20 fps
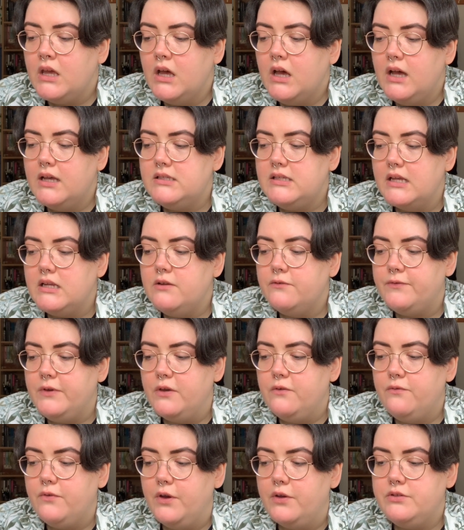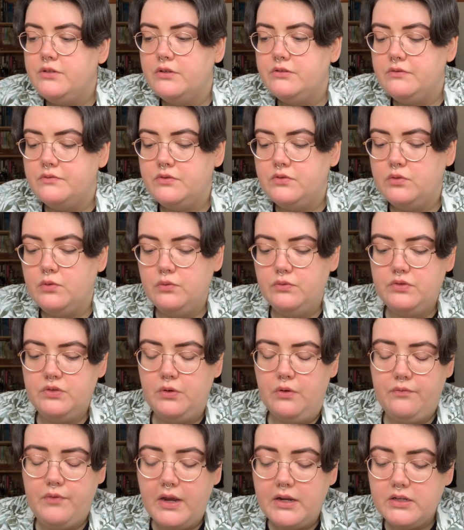I sent a few photos of stalls to
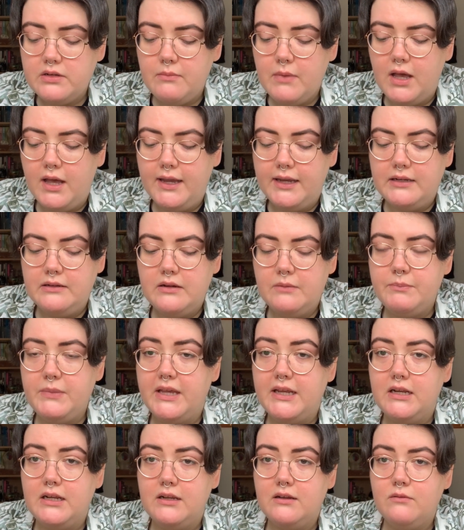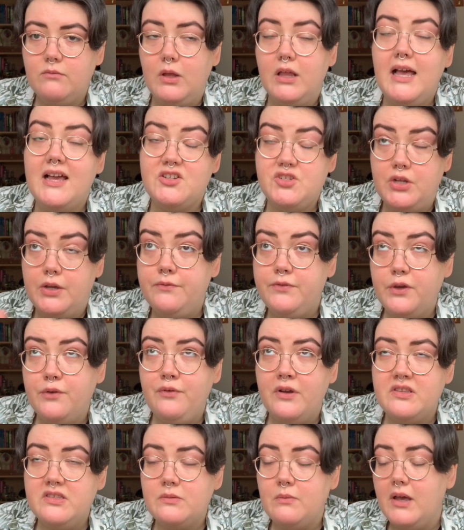a friend of mine, well, actually a few
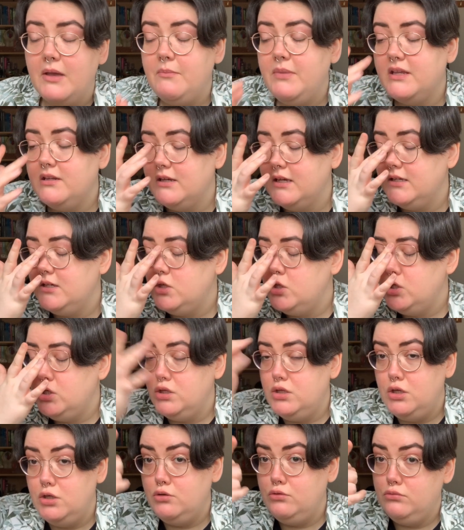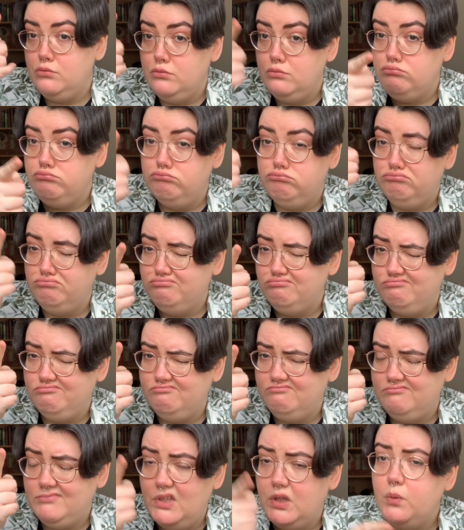friends of mine, being like, you
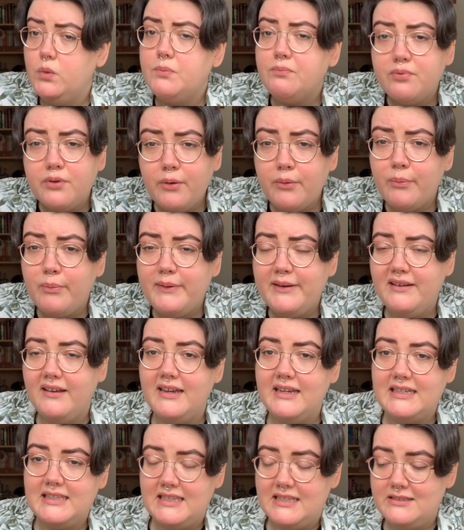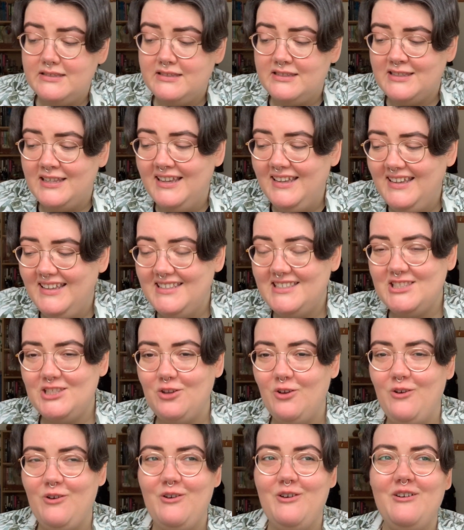would probably like this
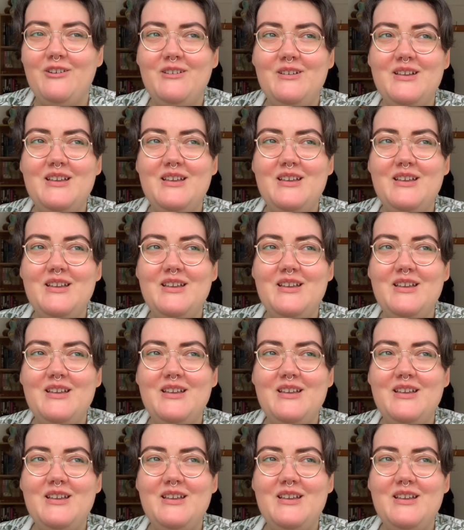store.